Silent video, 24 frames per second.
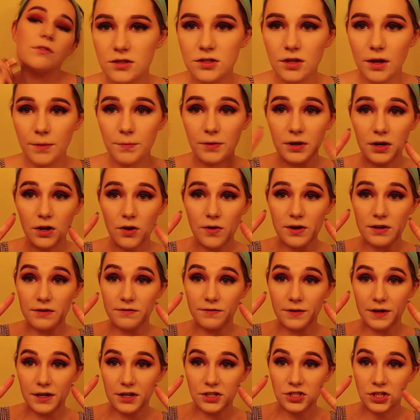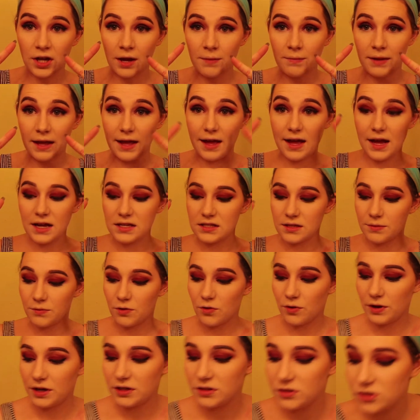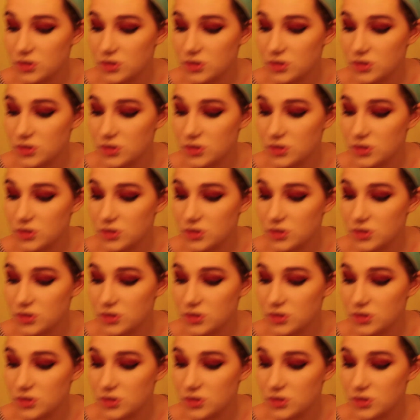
So I'm going to go ahead and finish up my eyes. I'm going